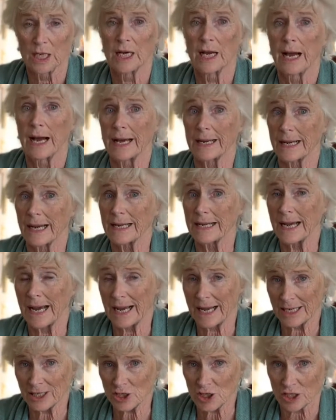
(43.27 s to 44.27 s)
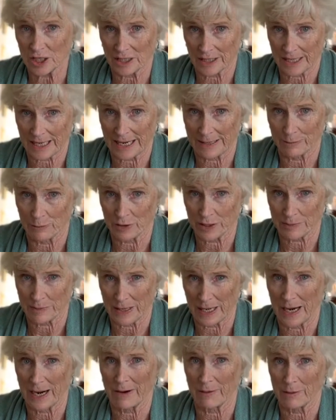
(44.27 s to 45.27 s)
and Angela came with me,
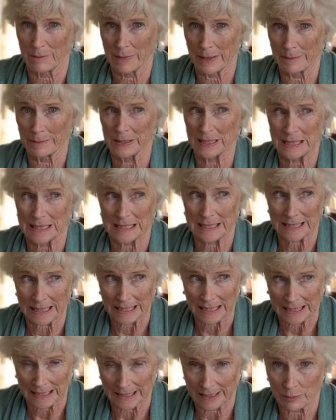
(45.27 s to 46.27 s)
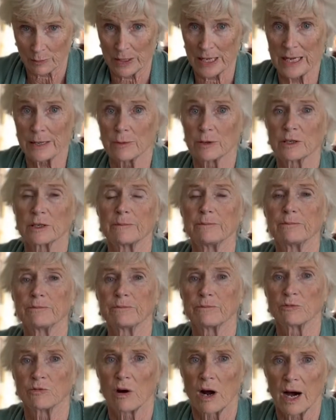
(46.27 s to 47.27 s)
I remember distinctly, we would
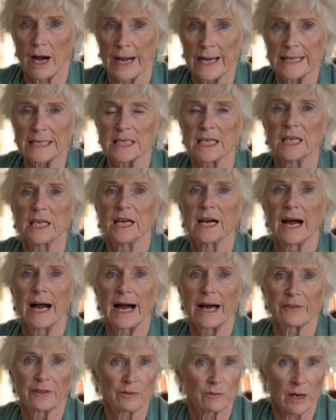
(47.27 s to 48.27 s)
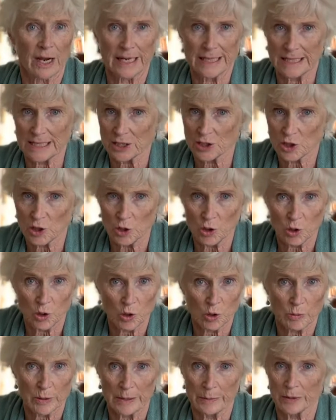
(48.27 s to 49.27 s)
ride at the riding school.
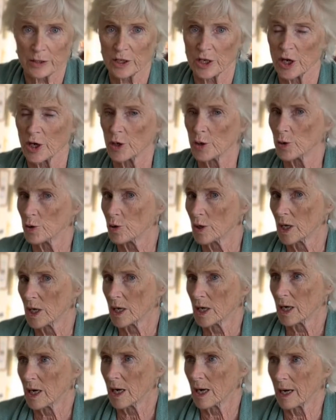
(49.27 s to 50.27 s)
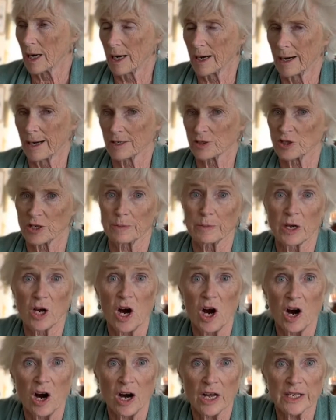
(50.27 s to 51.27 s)
We would go
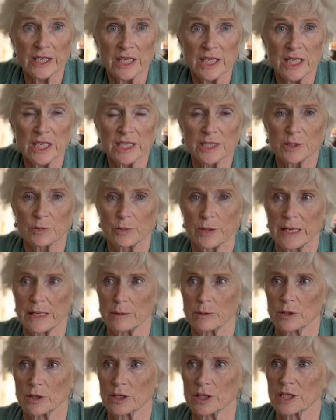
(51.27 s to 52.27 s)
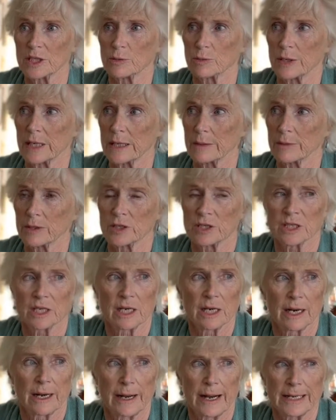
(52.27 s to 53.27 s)
gymkhanas. We would.
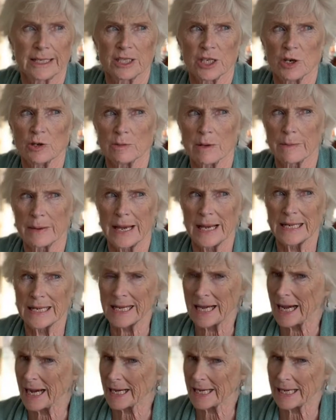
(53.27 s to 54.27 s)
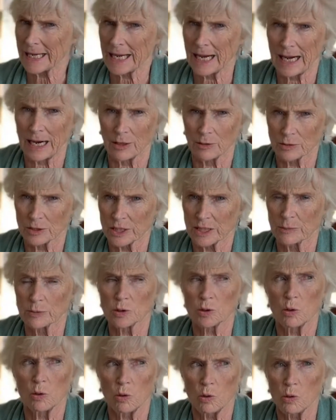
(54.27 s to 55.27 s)
I don't remember any hacking out. It was
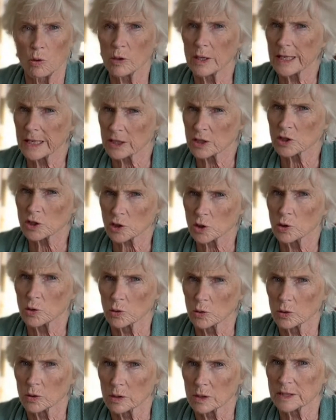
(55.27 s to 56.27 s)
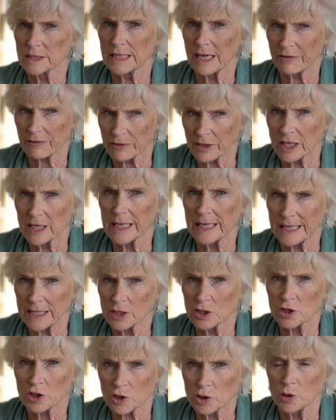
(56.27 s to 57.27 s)
all in a school, definitely in a
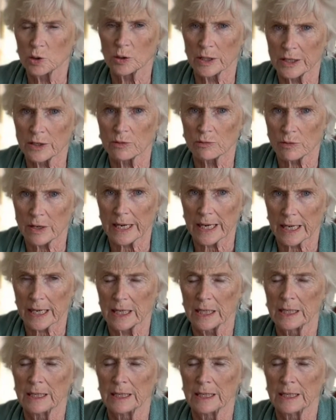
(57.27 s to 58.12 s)
school in a ring.